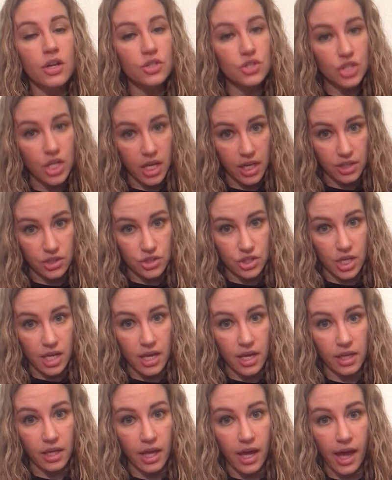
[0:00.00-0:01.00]

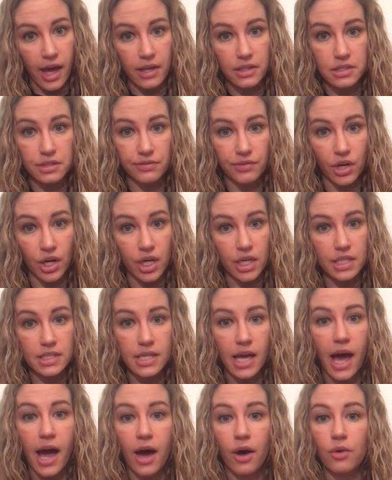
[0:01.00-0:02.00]
changing as far as
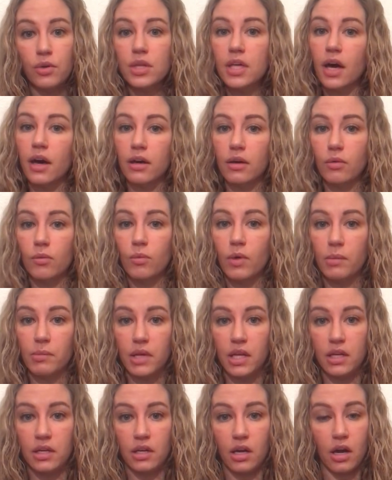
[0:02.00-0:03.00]
how young
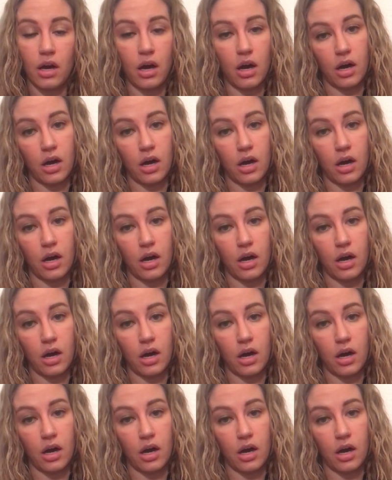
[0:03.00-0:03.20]
women